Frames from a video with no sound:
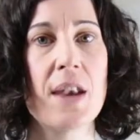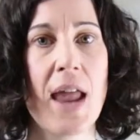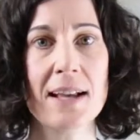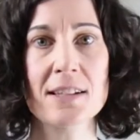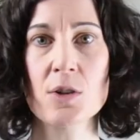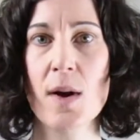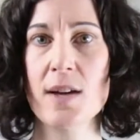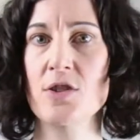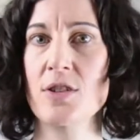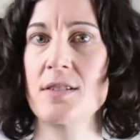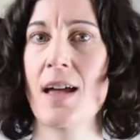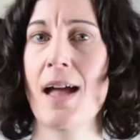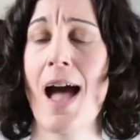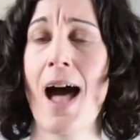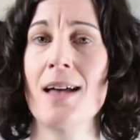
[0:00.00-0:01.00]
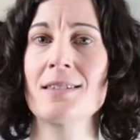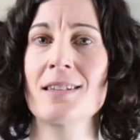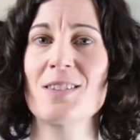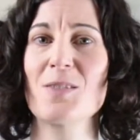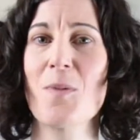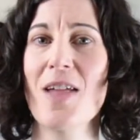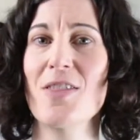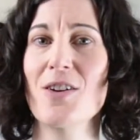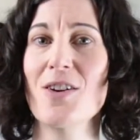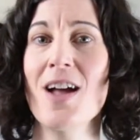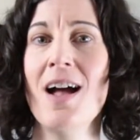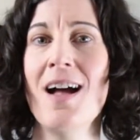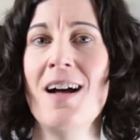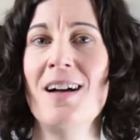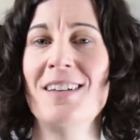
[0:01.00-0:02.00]
The next questions I ask is whether
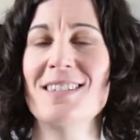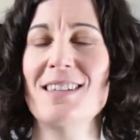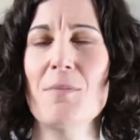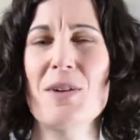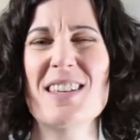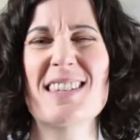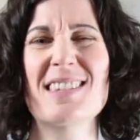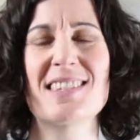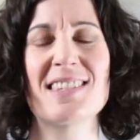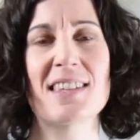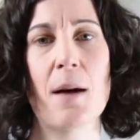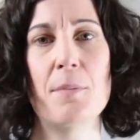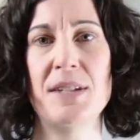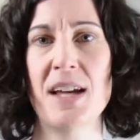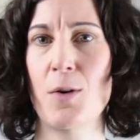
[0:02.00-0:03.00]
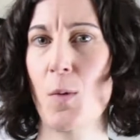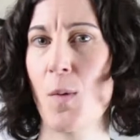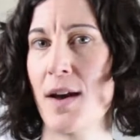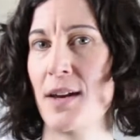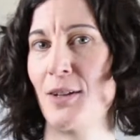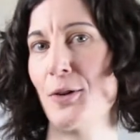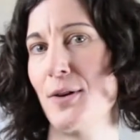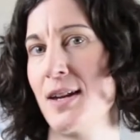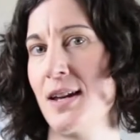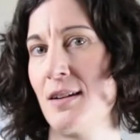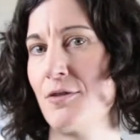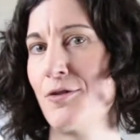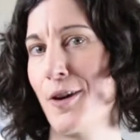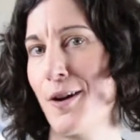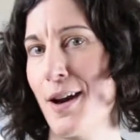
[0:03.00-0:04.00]
someone has subbed out one
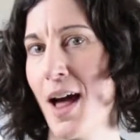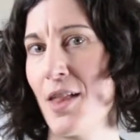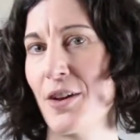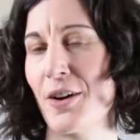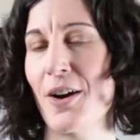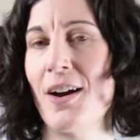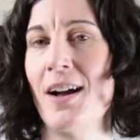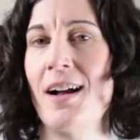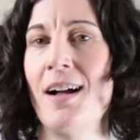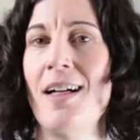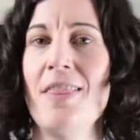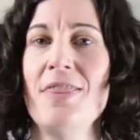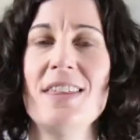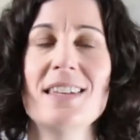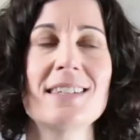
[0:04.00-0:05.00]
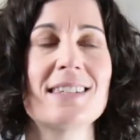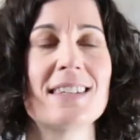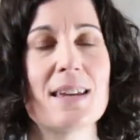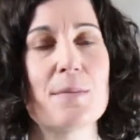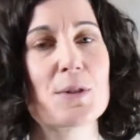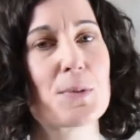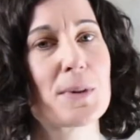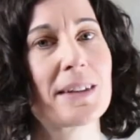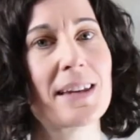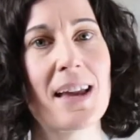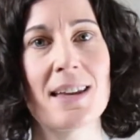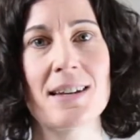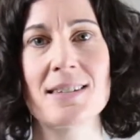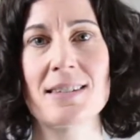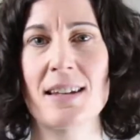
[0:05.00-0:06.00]
ingredient for another. This seems really
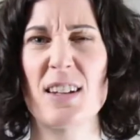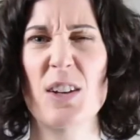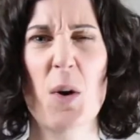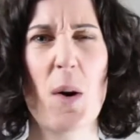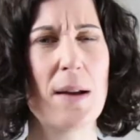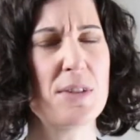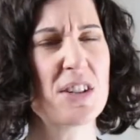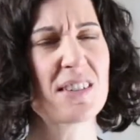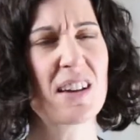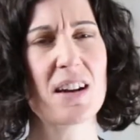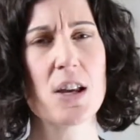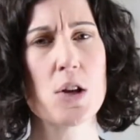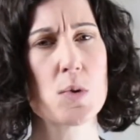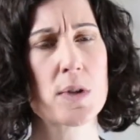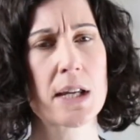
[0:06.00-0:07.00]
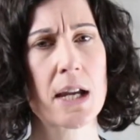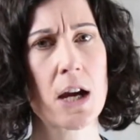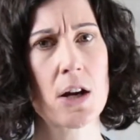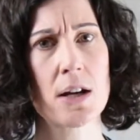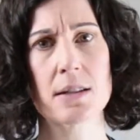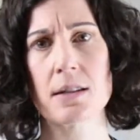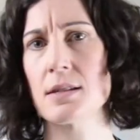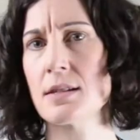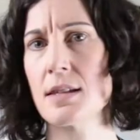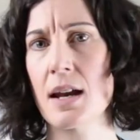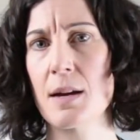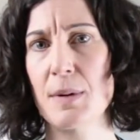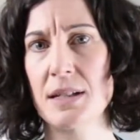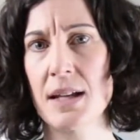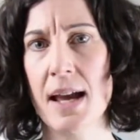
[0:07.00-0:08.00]
innocent. I'm just gonna use carrots
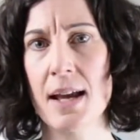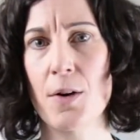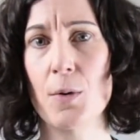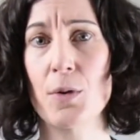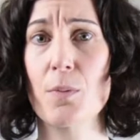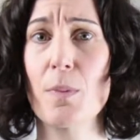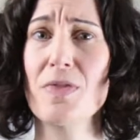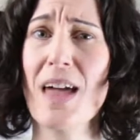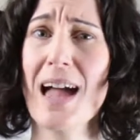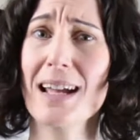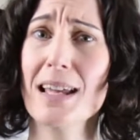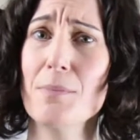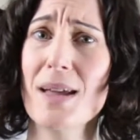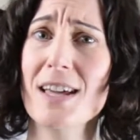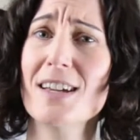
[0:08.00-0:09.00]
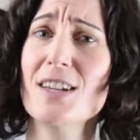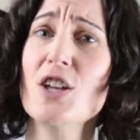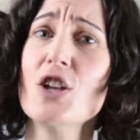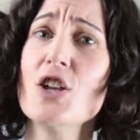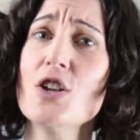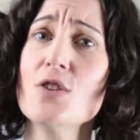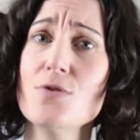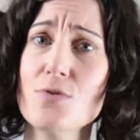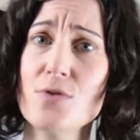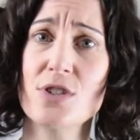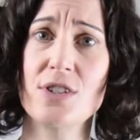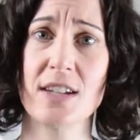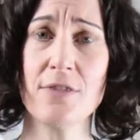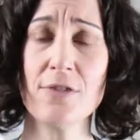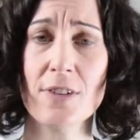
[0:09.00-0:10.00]
instead of potatoes, but that can make a
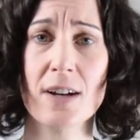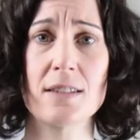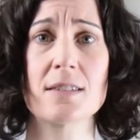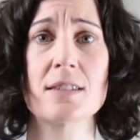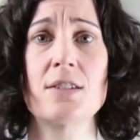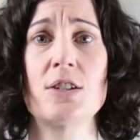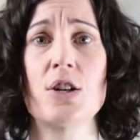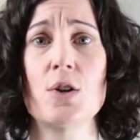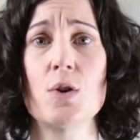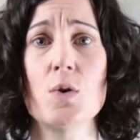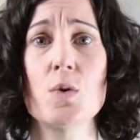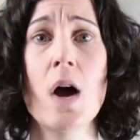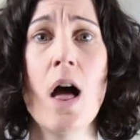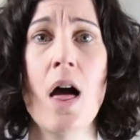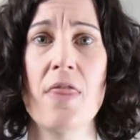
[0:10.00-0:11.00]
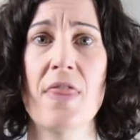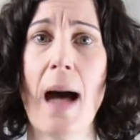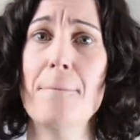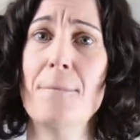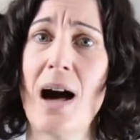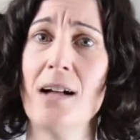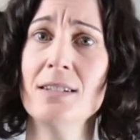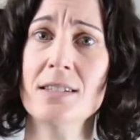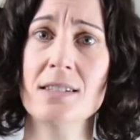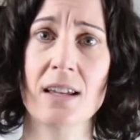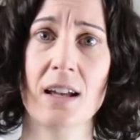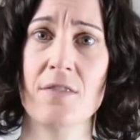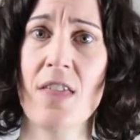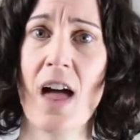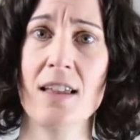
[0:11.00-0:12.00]
huge difference to that
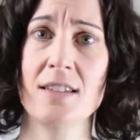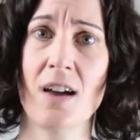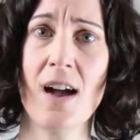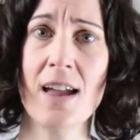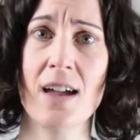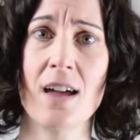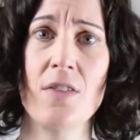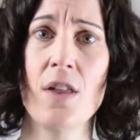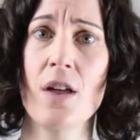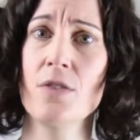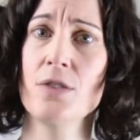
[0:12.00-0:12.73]
balancing of that diet.